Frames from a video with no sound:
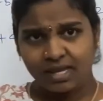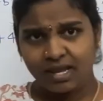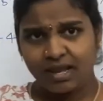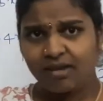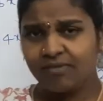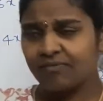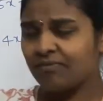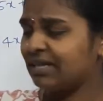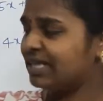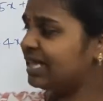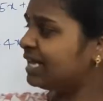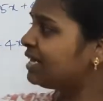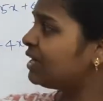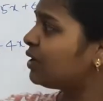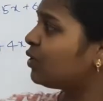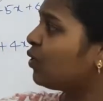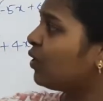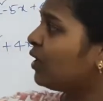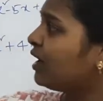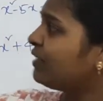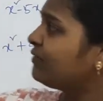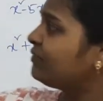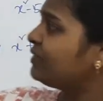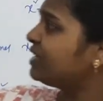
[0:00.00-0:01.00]
whether the
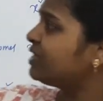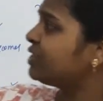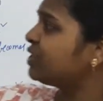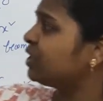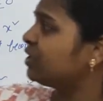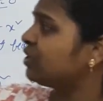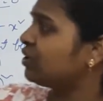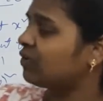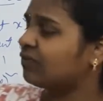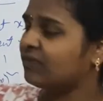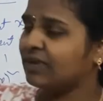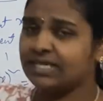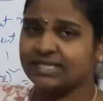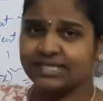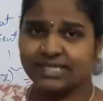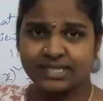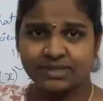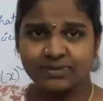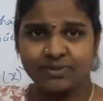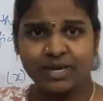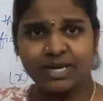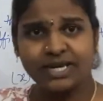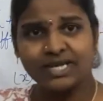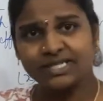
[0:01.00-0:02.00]
coefficient of x
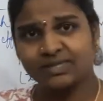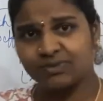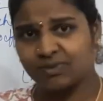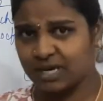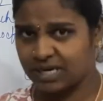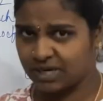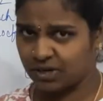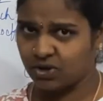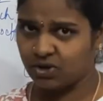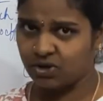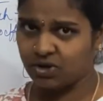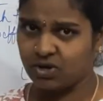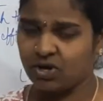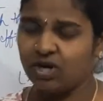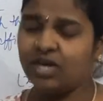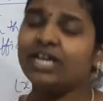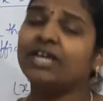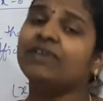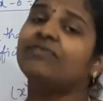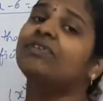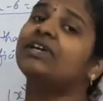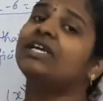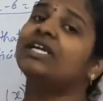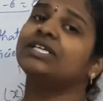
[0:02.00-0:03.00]
square is 1 or not.
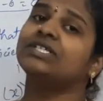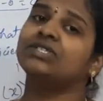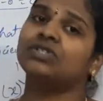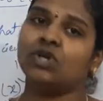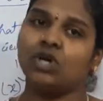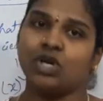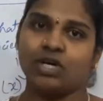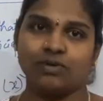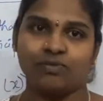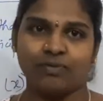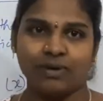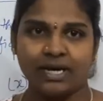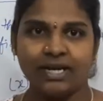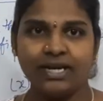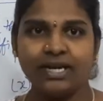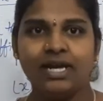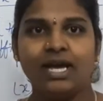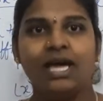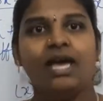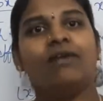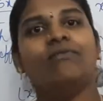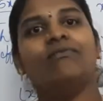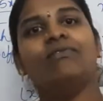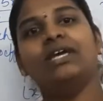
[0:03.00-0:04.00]
If it is not 1,
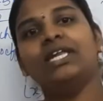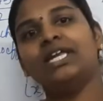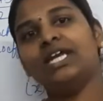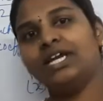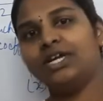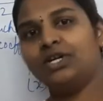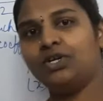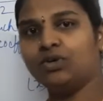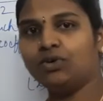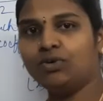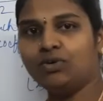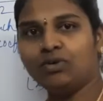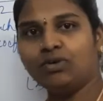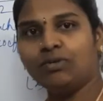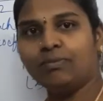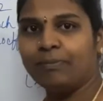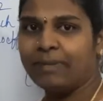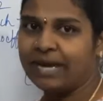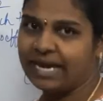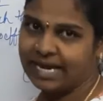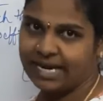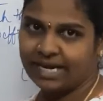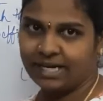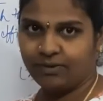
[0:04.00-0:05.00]
we need to
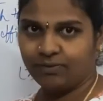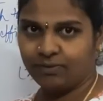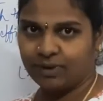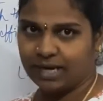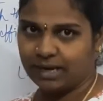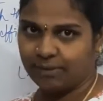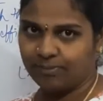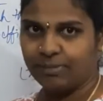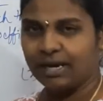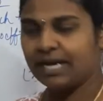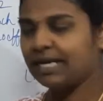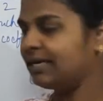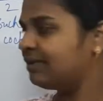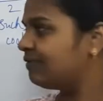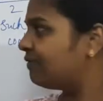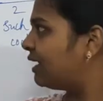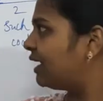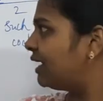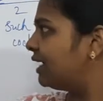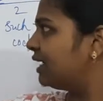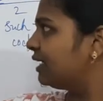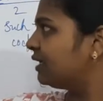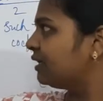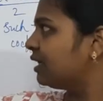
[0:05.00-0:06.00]
make it 1 by
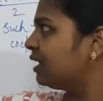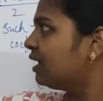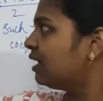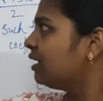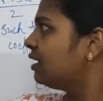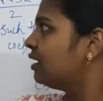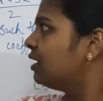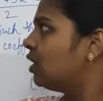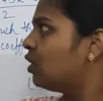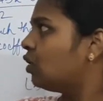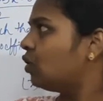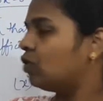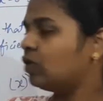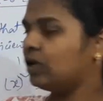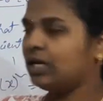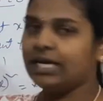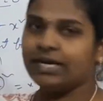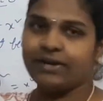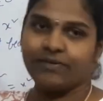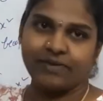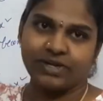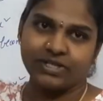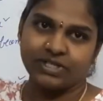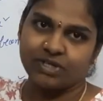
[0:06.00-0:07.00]
dividing the whole
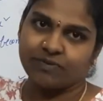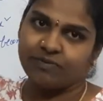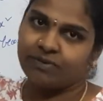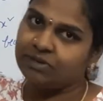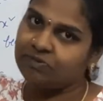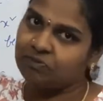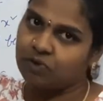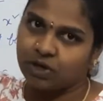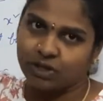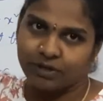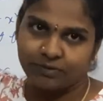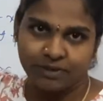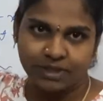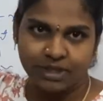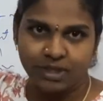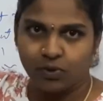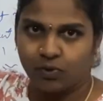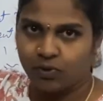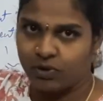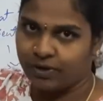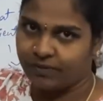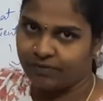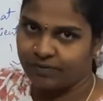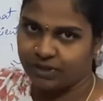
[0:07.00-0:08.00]
equation with whatever the
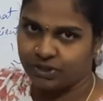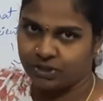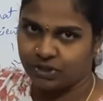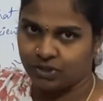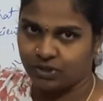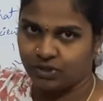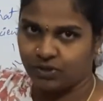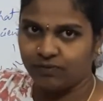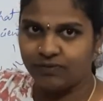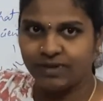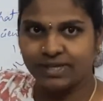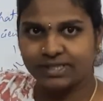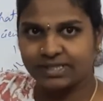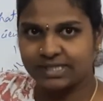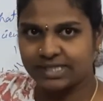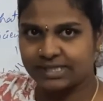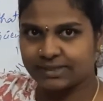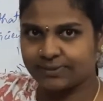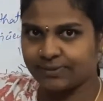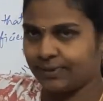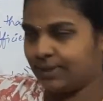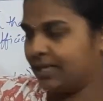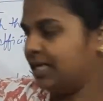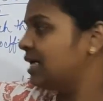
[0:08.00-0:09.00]
coefficient of x
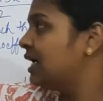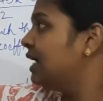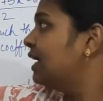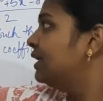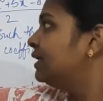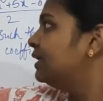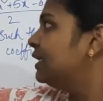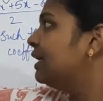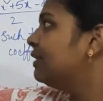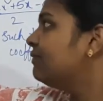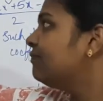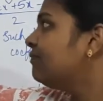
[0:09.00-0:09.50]
square. Then